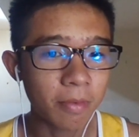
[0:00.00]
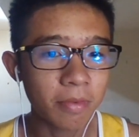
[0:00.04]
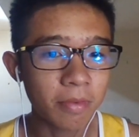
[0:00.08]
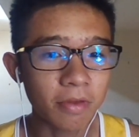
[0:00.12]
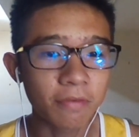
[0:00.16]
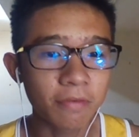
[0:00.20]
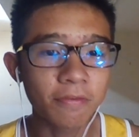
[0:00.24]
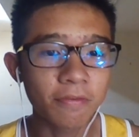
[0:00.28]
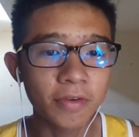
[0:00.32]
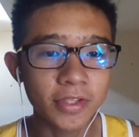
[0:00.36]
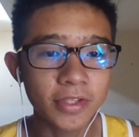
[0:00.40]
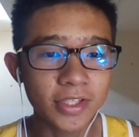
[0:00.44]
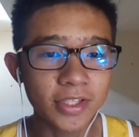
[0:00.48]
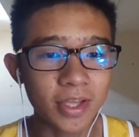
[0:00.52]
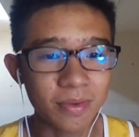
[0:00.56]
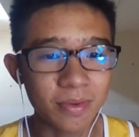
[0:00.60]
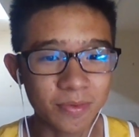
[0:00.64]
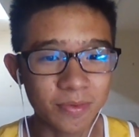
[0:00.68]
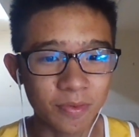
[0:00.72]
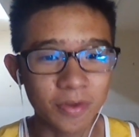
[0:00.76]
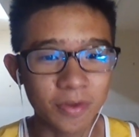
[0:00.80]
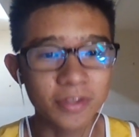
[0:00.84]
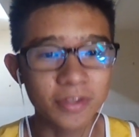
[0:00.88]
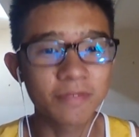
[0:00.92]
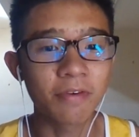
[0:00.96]
the footsteps
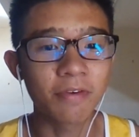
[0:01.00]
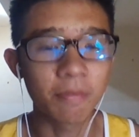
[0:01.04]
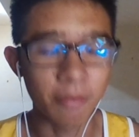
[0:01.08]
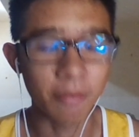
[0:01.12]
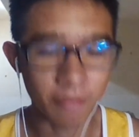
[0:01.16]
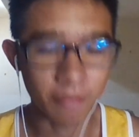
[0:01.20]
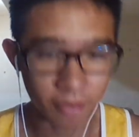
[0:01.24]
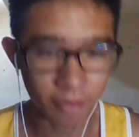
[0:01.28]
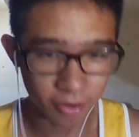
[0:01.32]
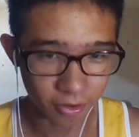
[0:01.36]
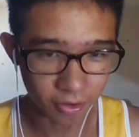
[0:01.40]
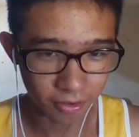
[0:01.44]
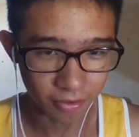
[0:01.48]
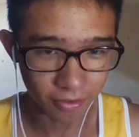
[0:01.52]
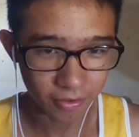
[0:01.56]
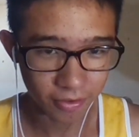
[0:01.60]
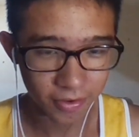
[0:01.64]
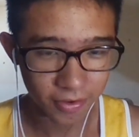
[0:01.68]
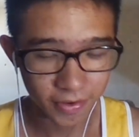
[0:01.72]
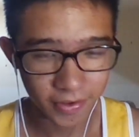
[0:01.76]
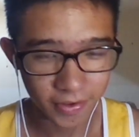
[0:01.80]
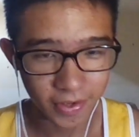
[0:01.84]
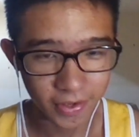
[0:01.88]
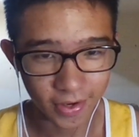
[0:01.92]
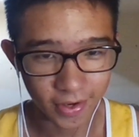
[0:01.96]
was from the crow.
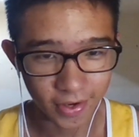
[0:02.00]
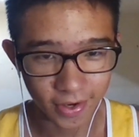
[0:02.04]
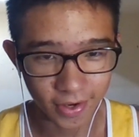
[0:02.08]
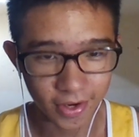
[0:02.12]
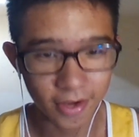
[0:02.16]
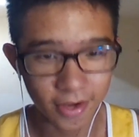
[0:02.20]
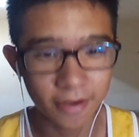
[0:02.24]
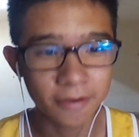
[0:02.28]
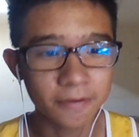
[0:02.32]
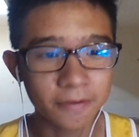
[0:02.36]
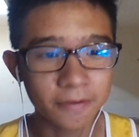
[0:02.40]
Okay.